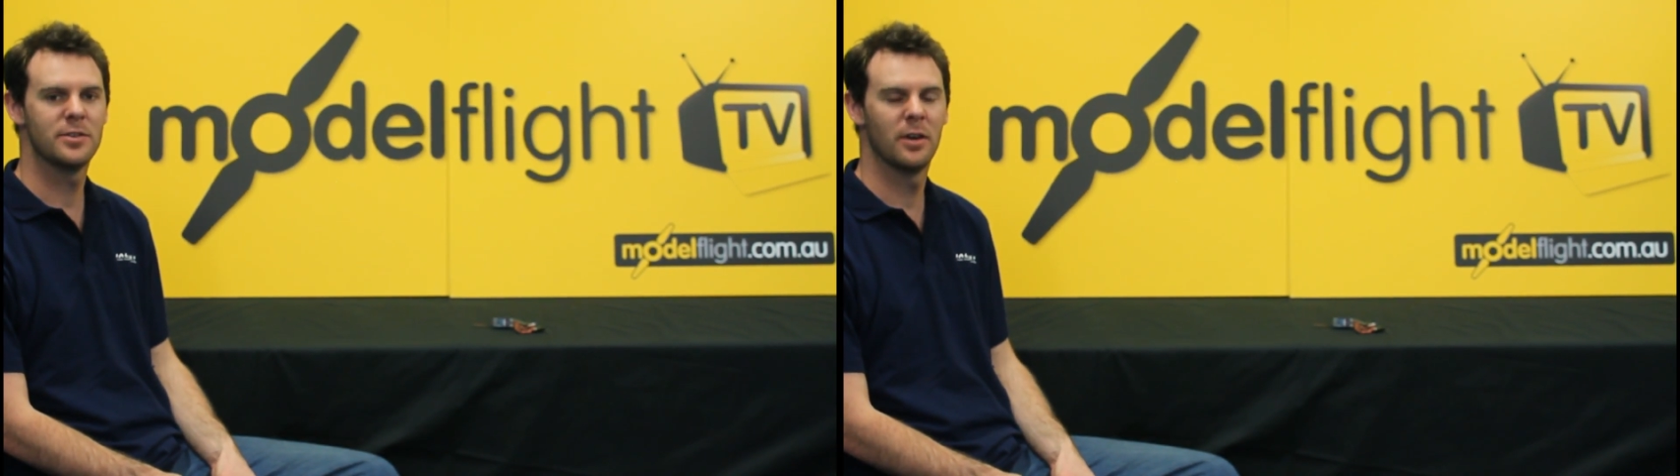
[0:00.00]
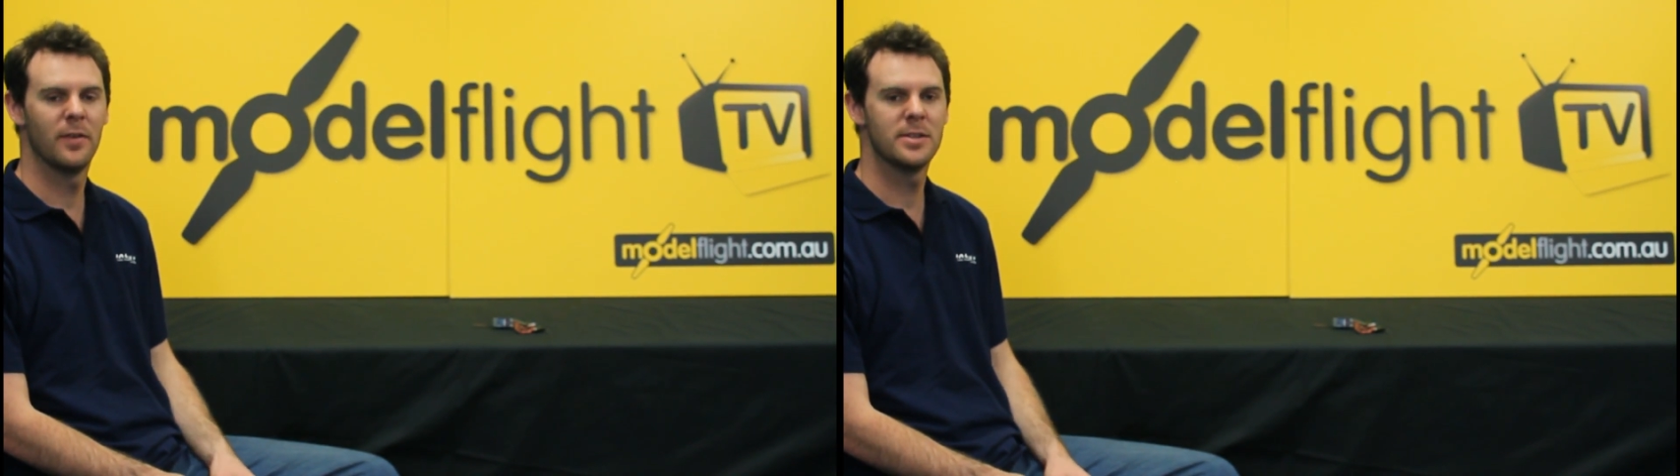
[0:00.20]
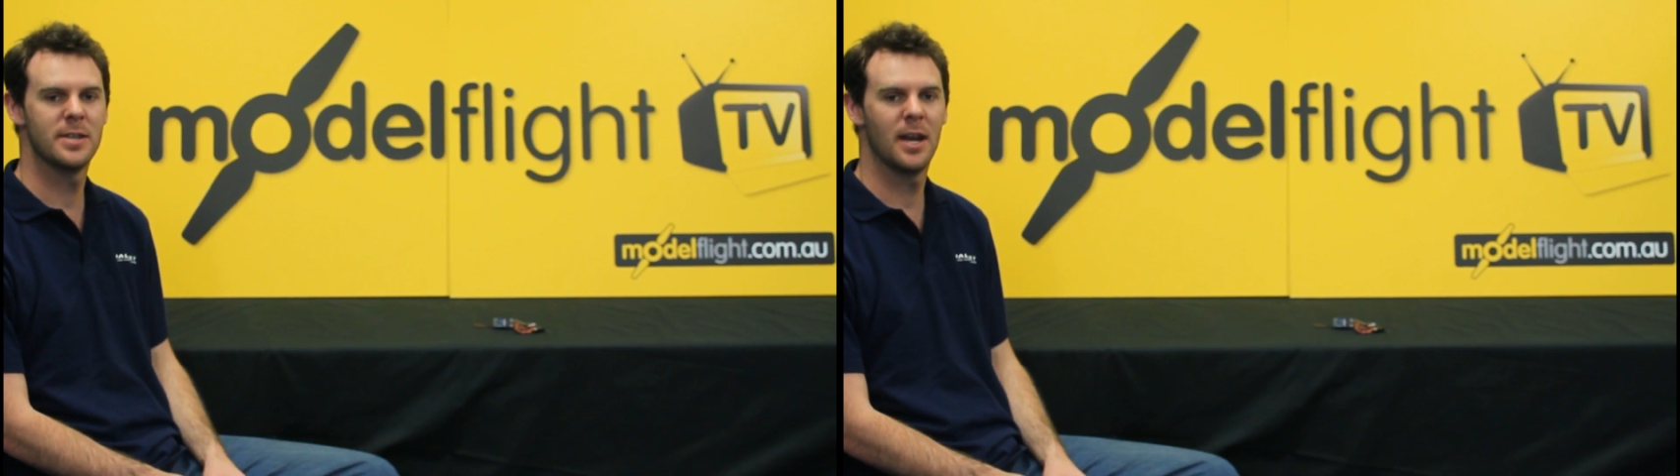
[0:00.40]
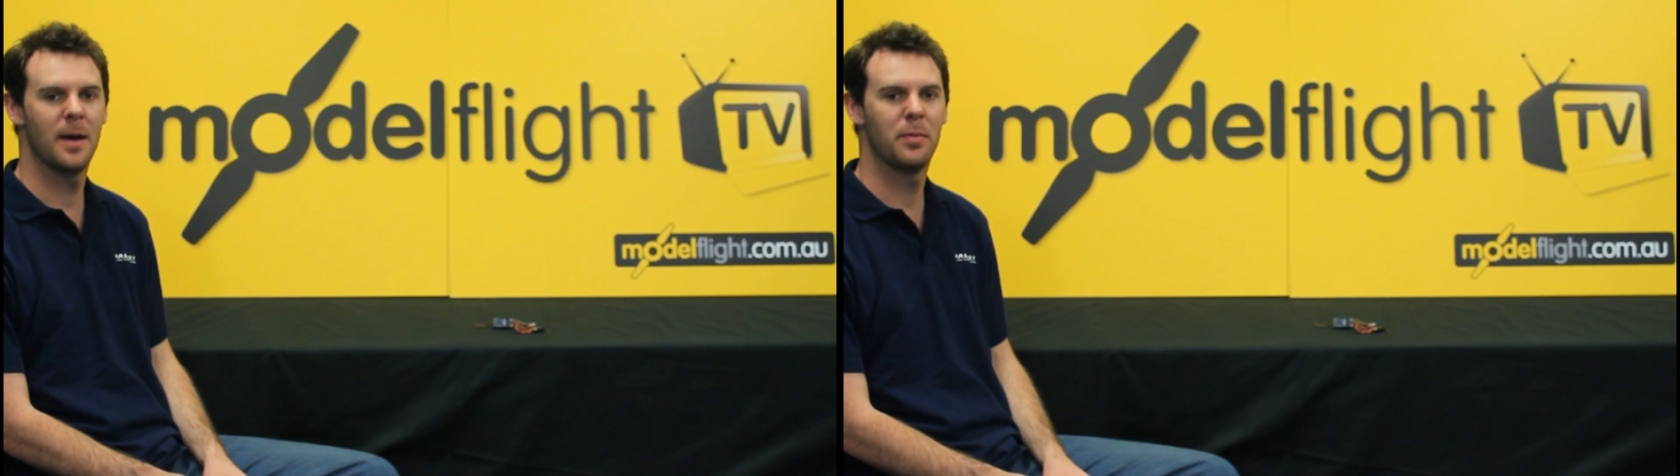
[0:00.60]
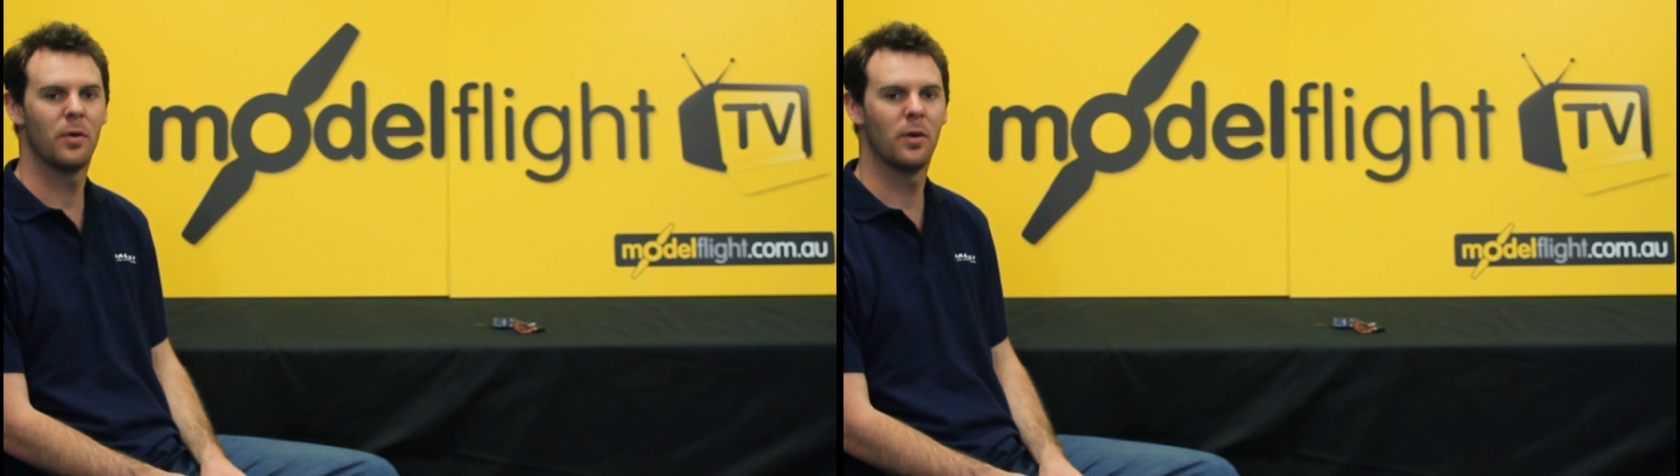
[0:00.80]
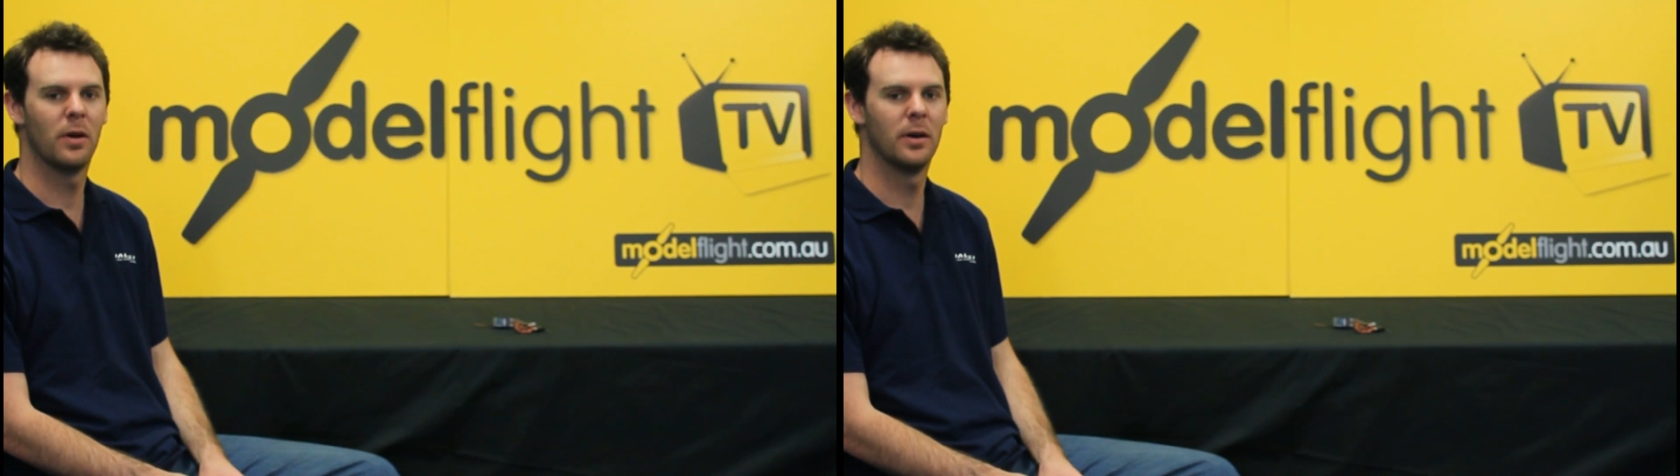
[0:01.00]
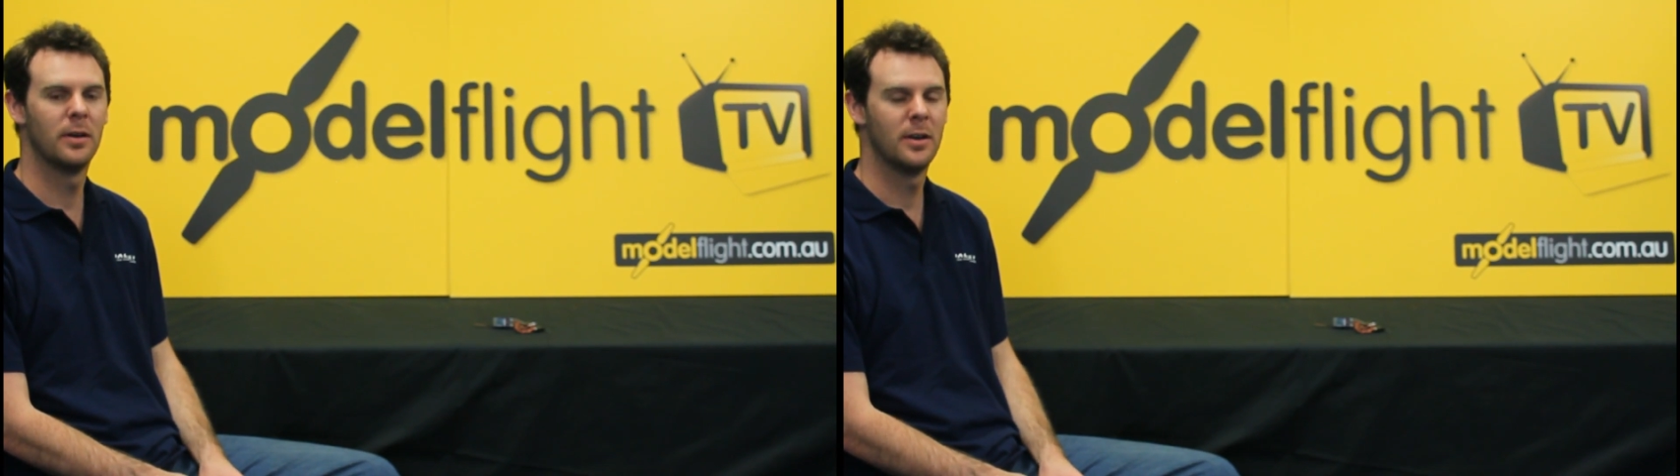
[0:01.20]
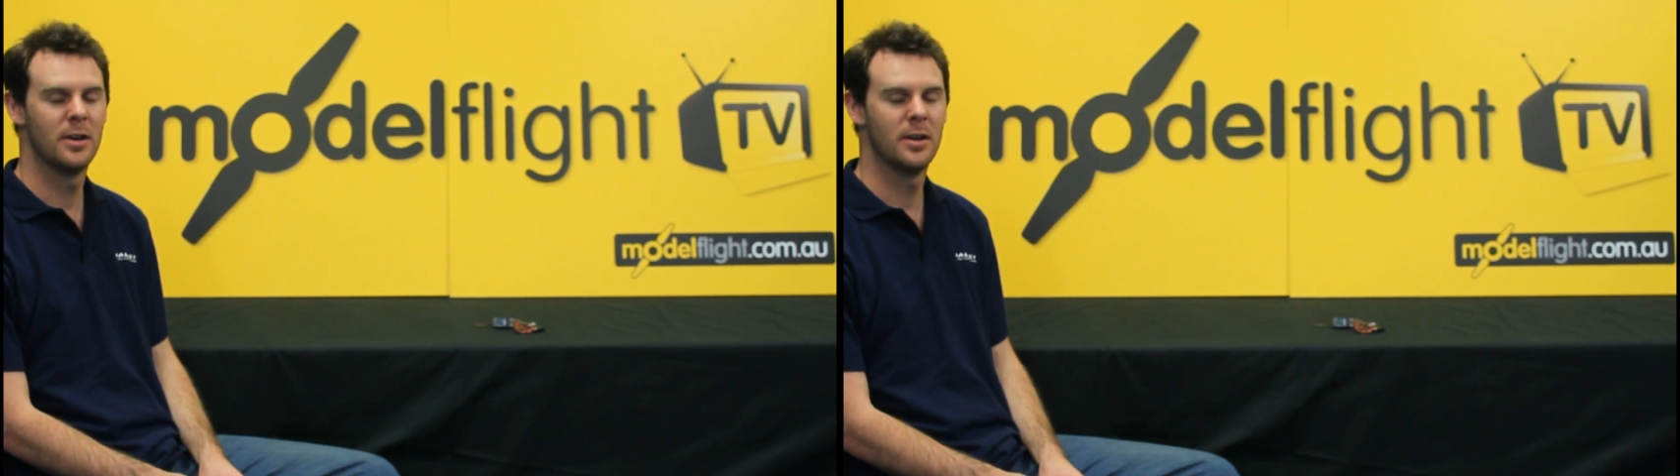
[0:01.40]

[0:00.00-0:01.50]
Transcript: servo setup or